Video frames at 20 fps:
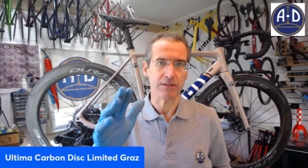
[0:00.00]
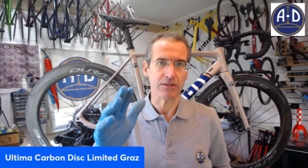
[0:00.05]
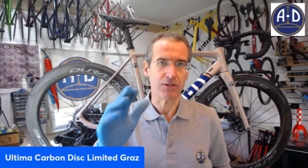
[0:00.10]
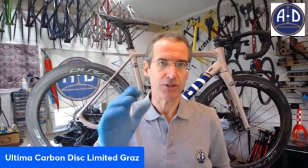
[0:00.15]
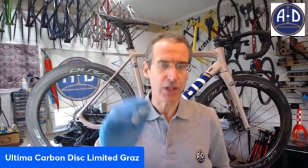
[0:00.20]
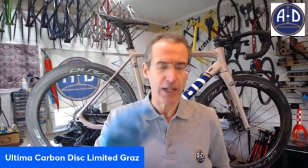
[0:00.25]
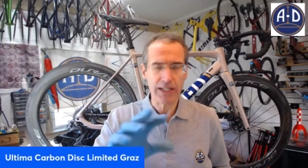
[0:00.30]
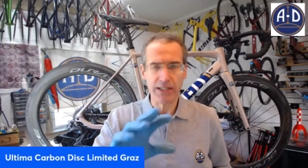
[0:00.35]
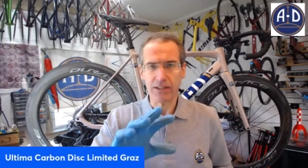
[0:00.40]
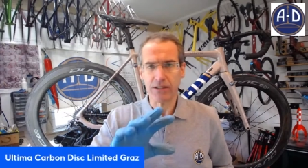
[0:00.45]

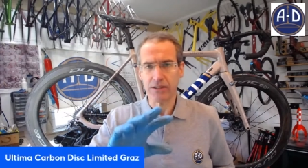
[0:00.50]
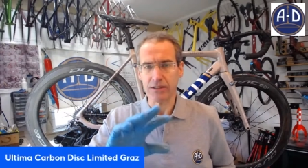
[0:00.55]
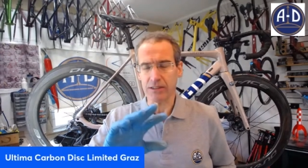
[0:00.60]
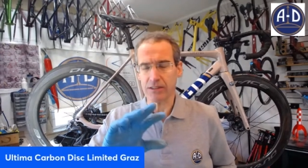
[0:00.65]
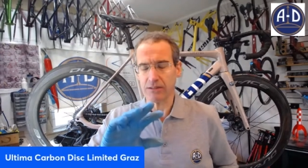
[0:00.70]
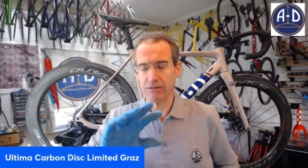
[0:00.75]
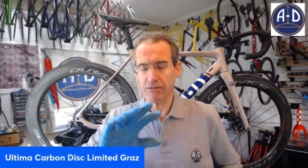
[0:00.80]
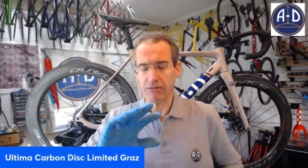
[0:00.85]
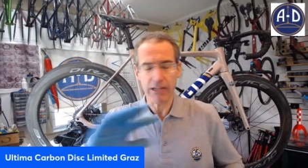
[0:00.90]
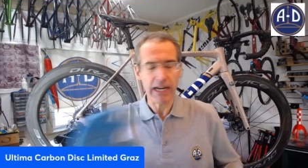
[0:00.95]
trainers
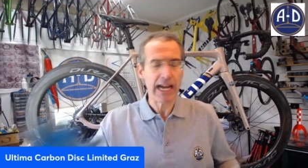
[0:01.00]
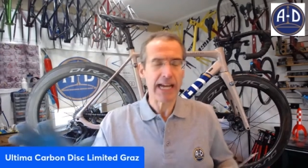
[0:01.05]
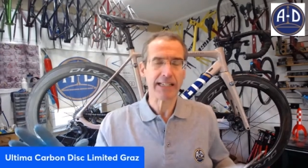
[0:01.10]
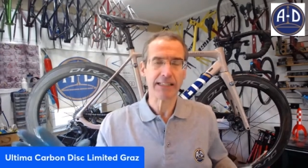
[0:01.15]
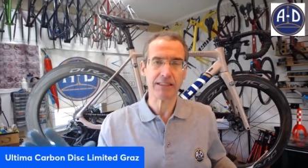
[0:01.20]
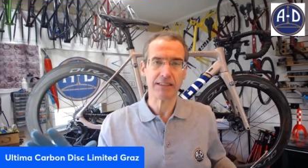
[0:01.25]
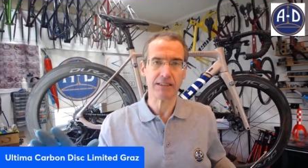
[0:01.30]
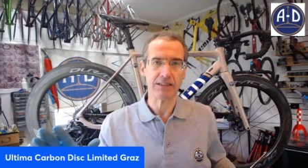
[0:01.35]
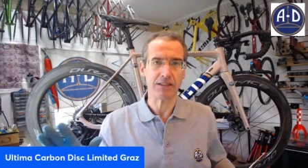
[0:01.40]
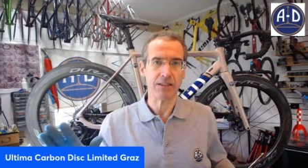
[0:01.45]
and
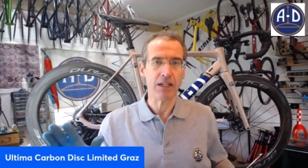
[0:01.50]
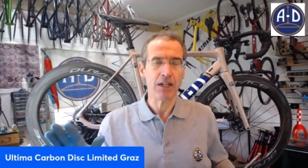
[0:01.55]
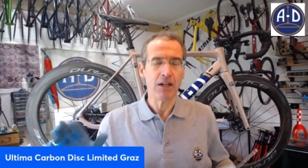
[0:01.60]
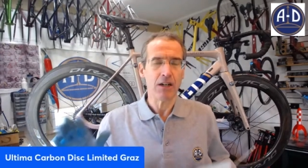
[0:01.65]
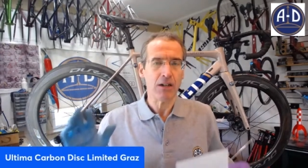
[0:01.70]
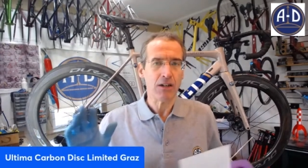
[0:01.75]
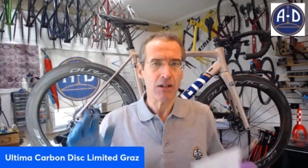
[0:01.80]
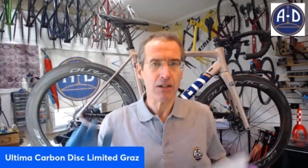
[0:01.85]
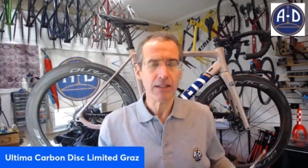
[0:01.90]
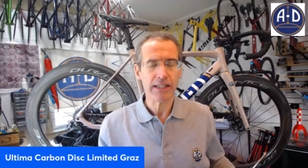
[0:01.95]
racks and
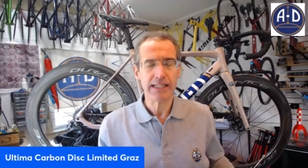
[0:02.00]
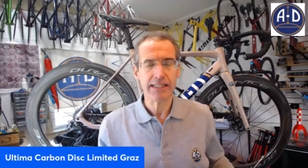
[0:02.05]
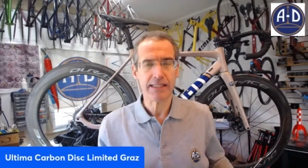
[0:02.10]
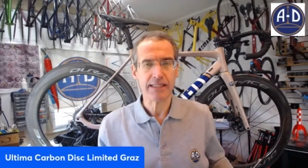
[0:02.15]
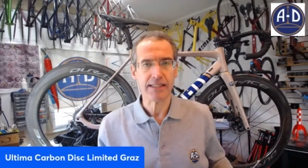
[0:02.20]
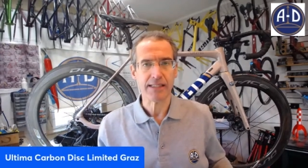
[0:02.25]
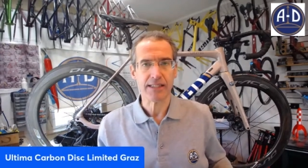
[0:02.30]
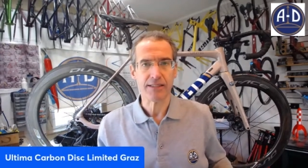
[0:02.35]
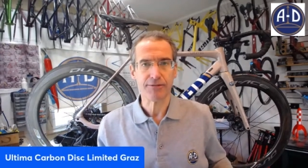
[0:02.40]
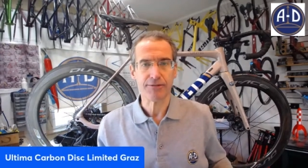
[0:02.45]
all that
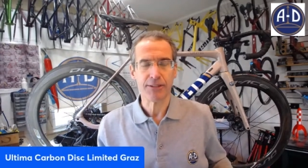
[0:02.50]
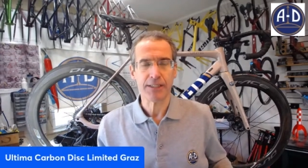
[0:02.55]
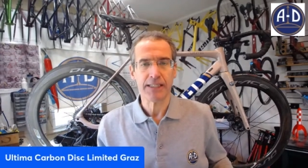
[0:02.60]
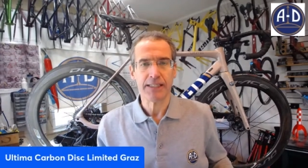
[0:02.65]
stuff